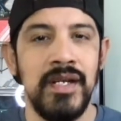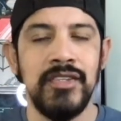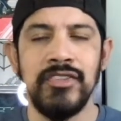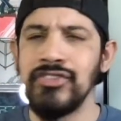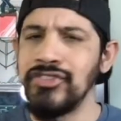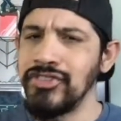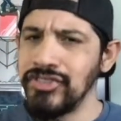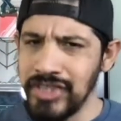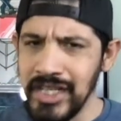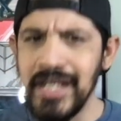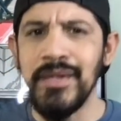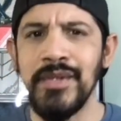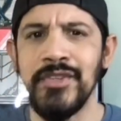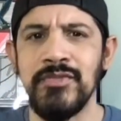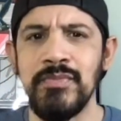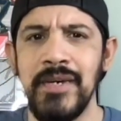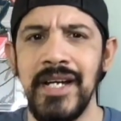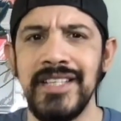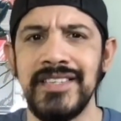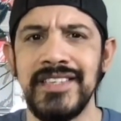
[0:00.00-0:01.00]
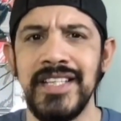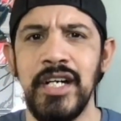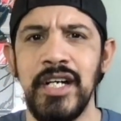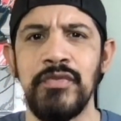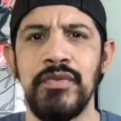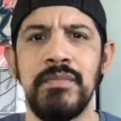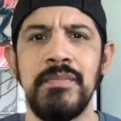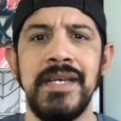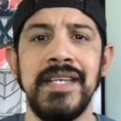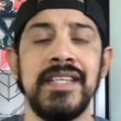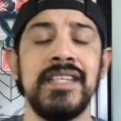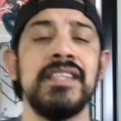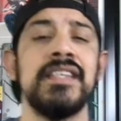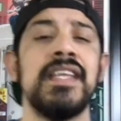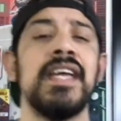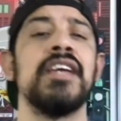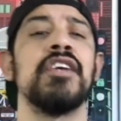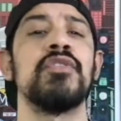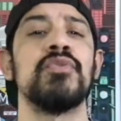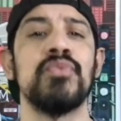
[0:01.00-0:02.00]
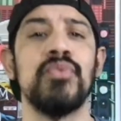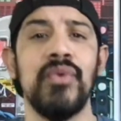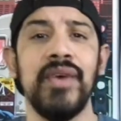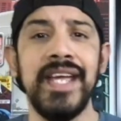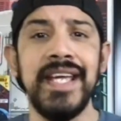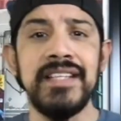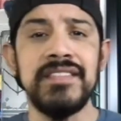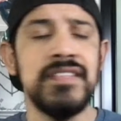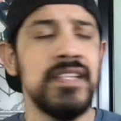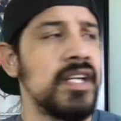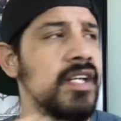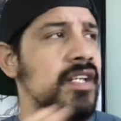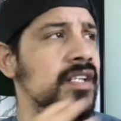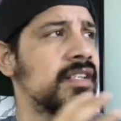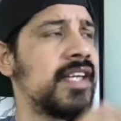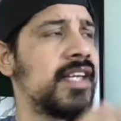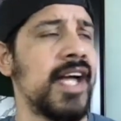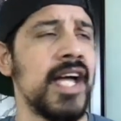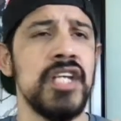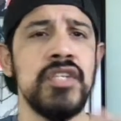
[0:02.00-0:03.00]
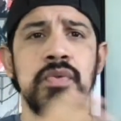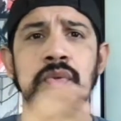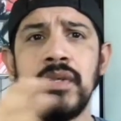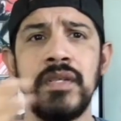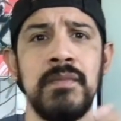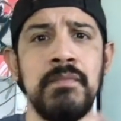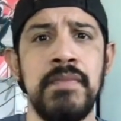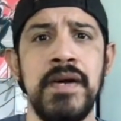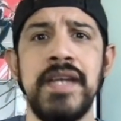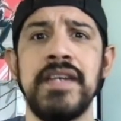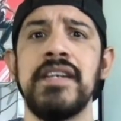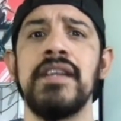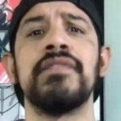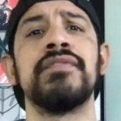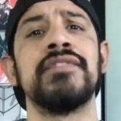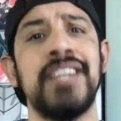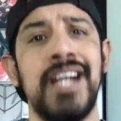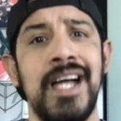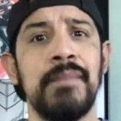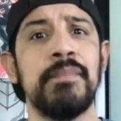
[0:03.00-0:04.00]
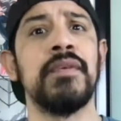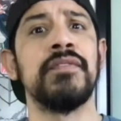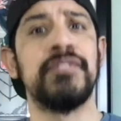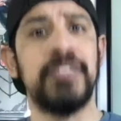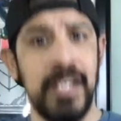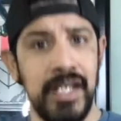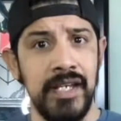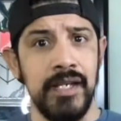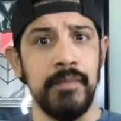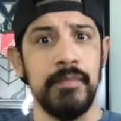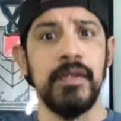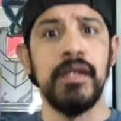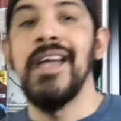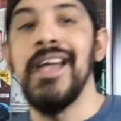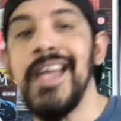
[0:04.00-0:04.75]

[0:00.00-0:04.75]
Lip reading: challenge myself on making a great casual competitive type of team.